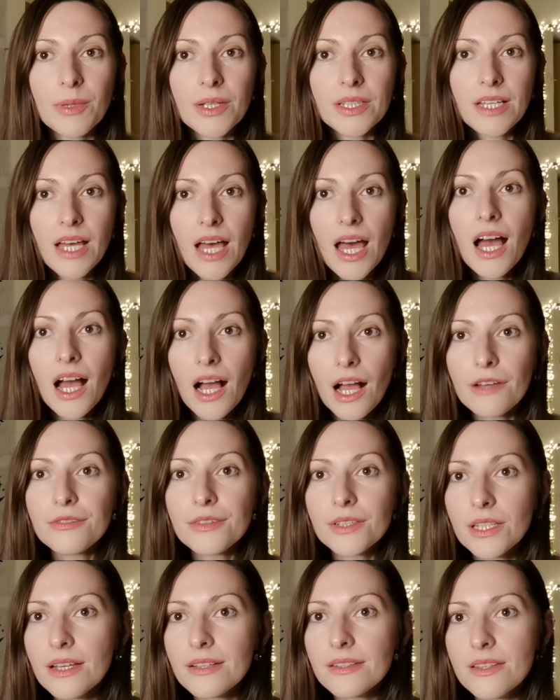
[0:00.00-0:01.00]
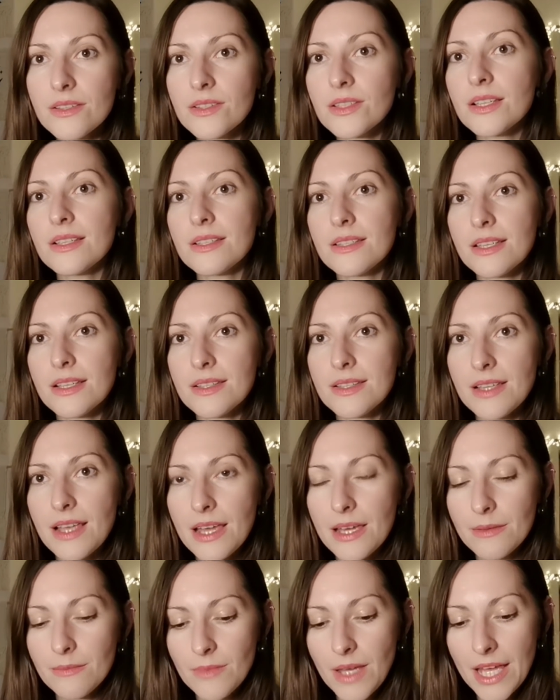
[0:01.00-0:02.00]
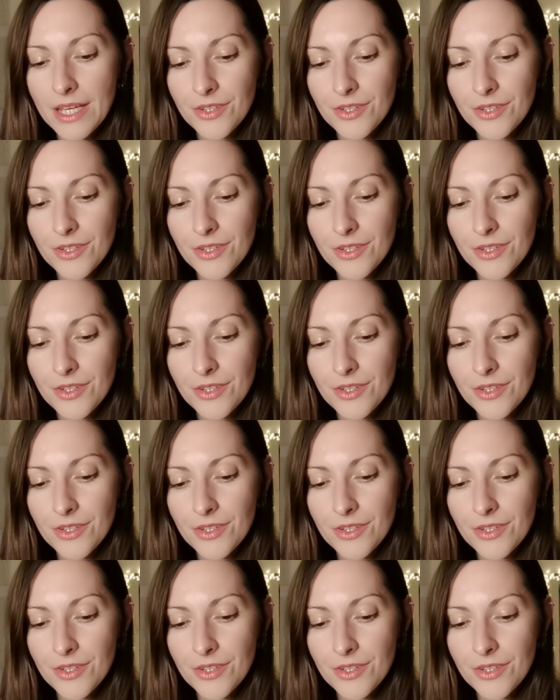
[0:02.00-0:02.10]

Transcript: But I feel like this is the same